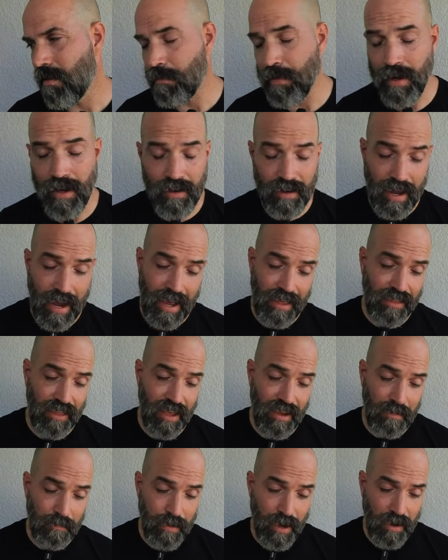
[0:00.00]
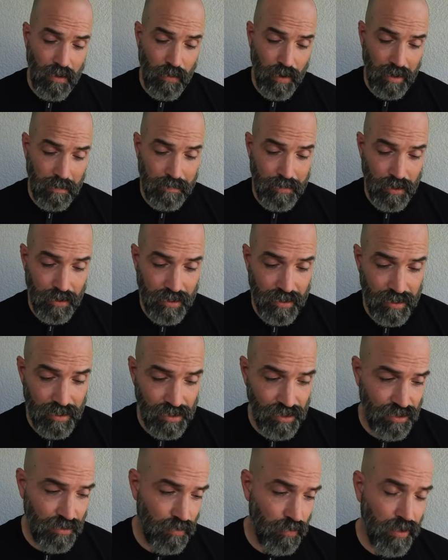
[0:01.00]
But I think a better way to put it
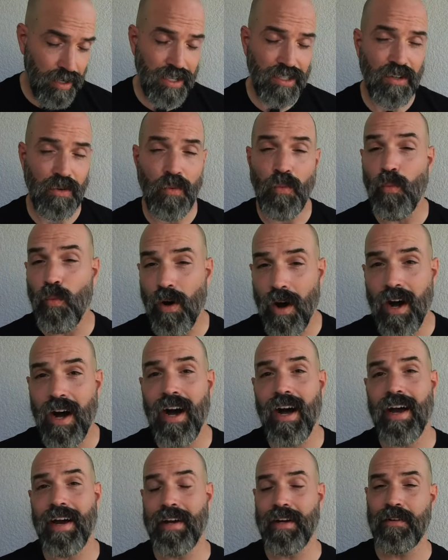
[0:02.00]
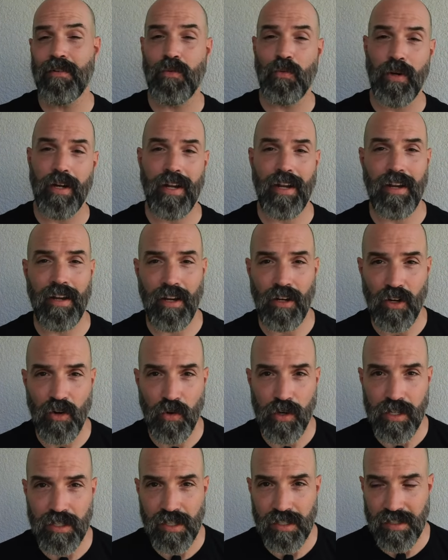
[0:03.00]
is the reason why reading
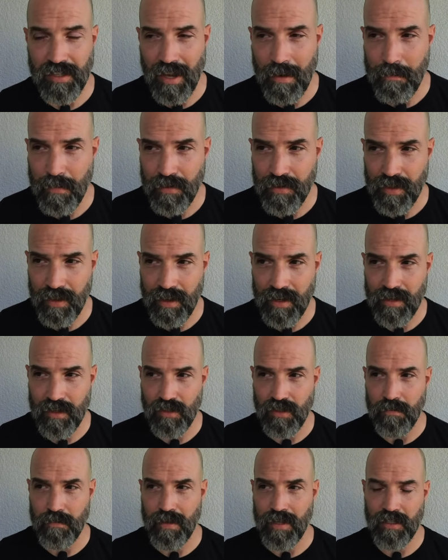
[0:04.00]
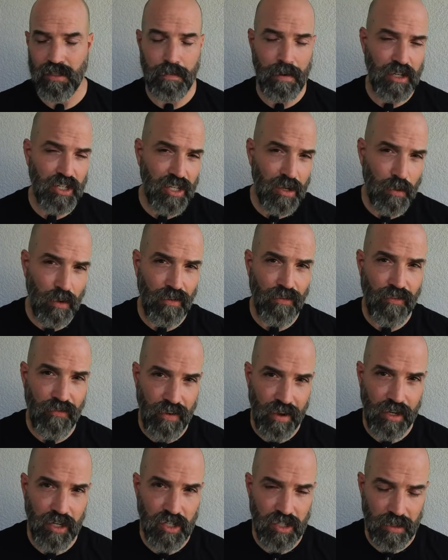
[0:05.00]
increases empathy is, especially with
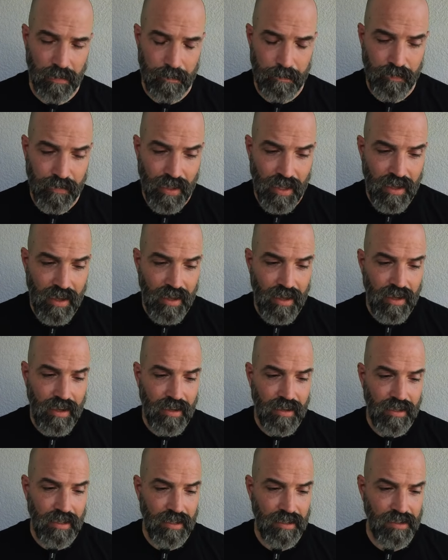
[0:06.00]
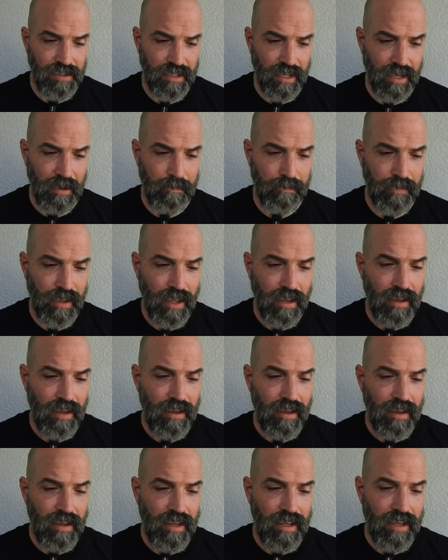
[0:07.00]
fiction, is
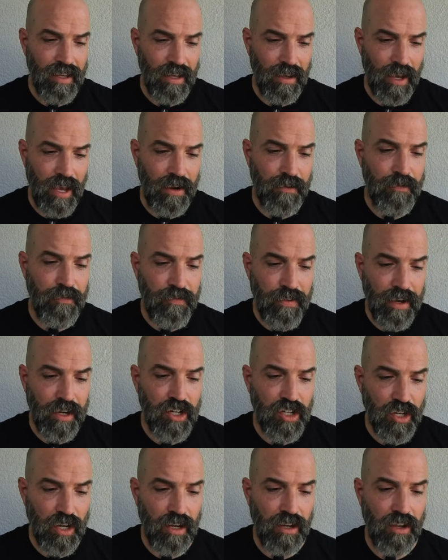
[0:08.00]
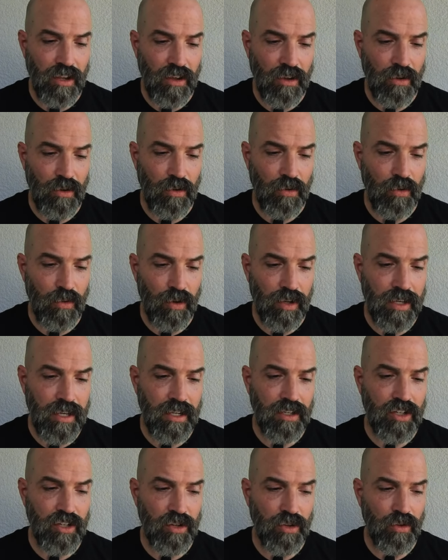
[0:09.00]
in fiction, you
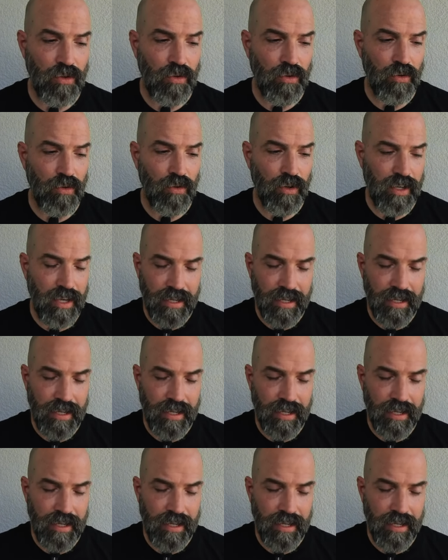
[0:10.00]
get to